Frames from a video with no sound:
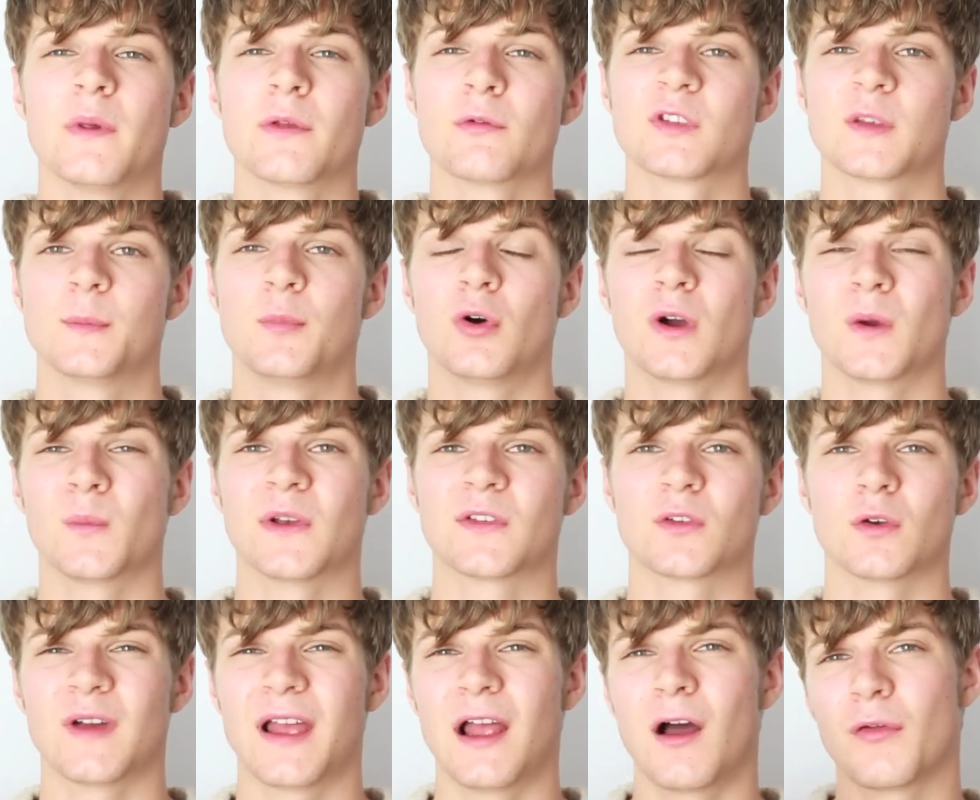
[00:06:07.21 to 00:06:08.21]
there is a point where
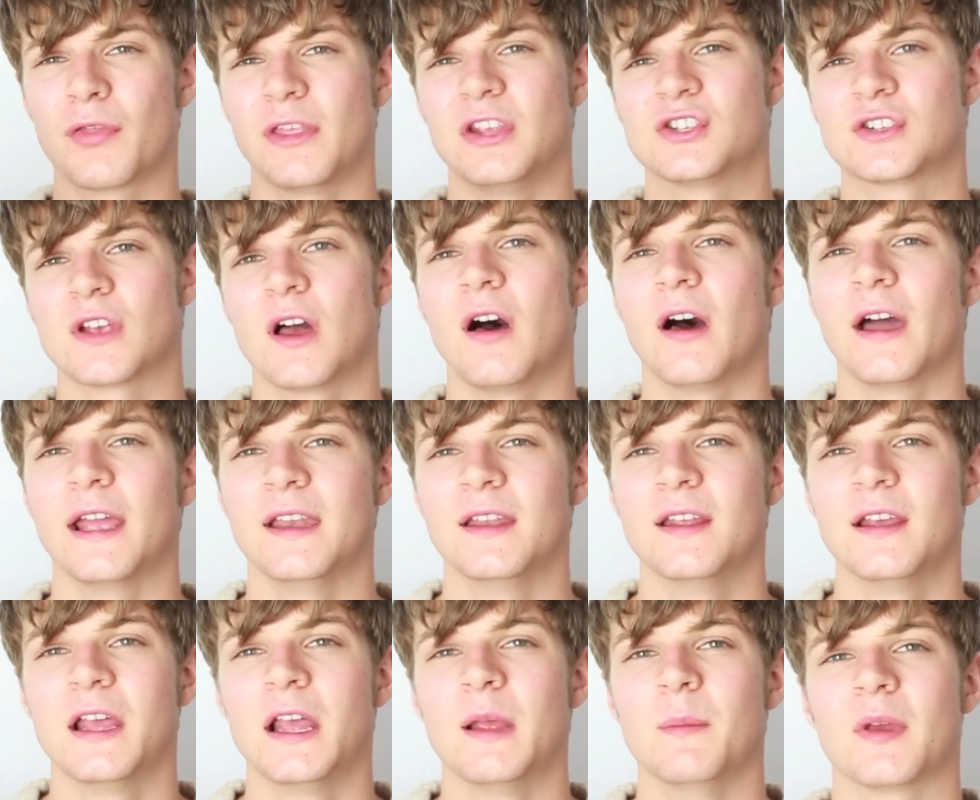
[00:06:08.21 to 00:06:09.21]
sort of healthy shine
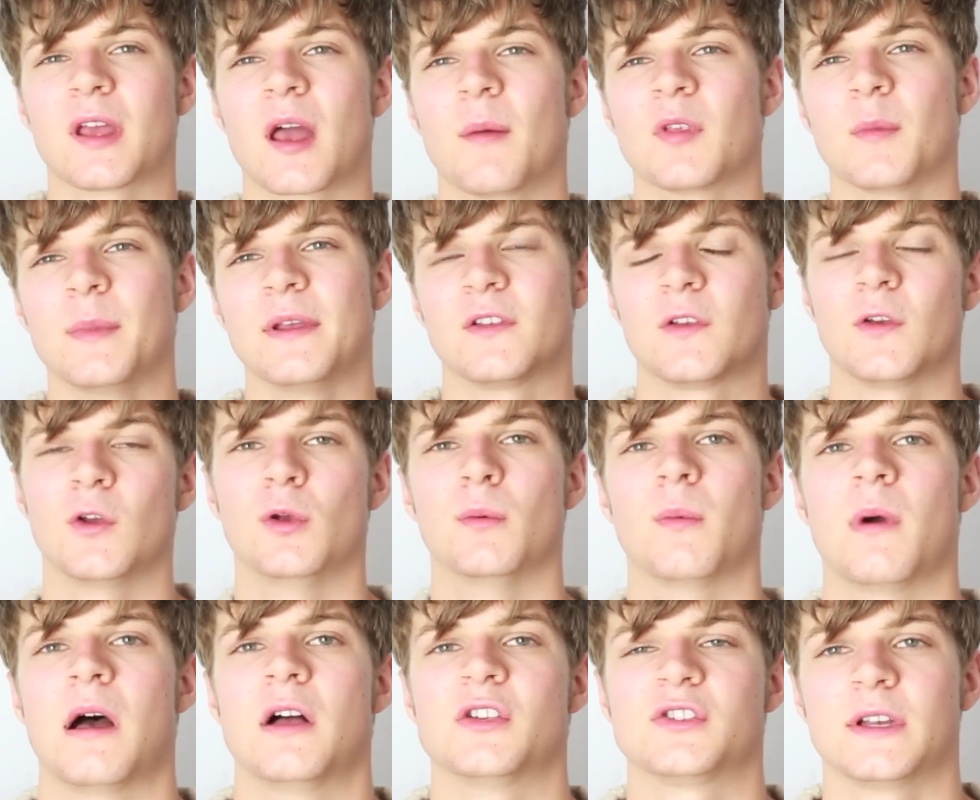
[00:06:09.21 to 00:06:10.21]
becomes a bit too
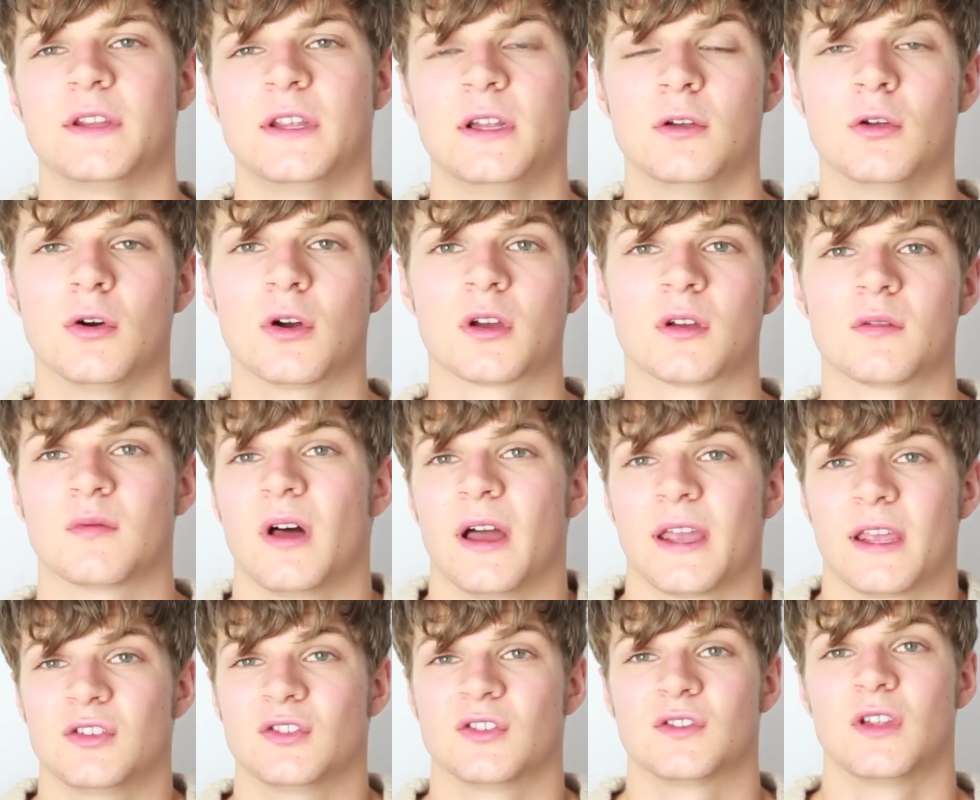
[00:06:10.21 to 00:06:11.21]
much and you look
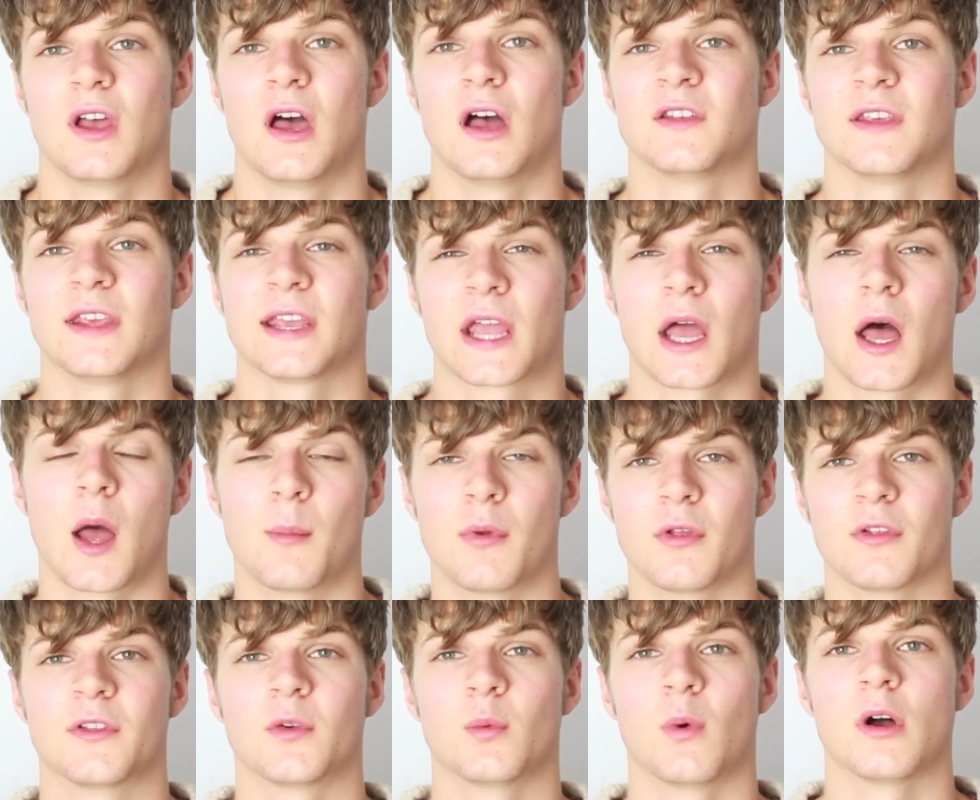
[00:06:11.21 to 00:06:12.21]
like you're just dirty and can't
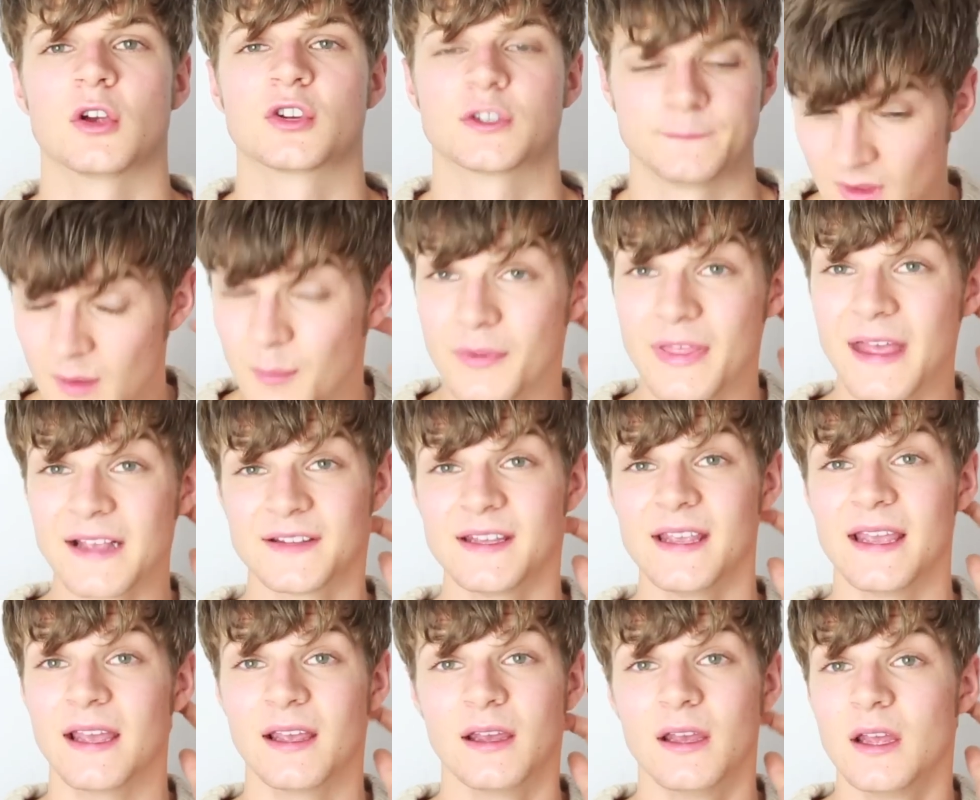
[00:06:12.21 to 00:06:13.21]
bother to wash. But that's
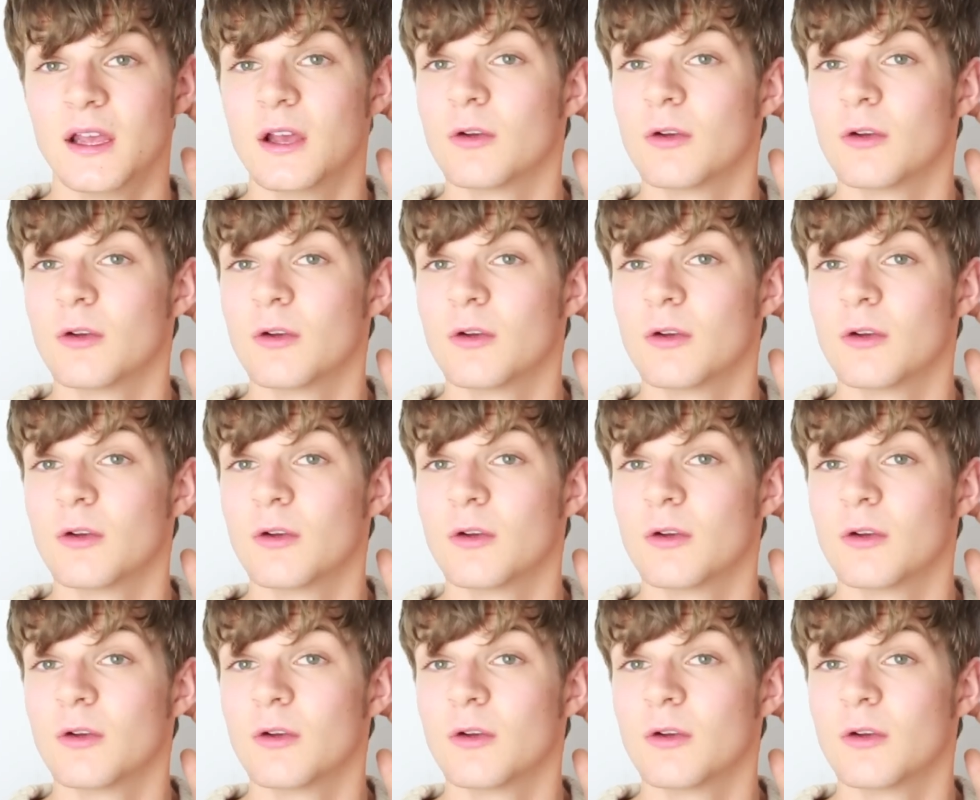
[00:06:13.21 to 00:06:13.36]
it.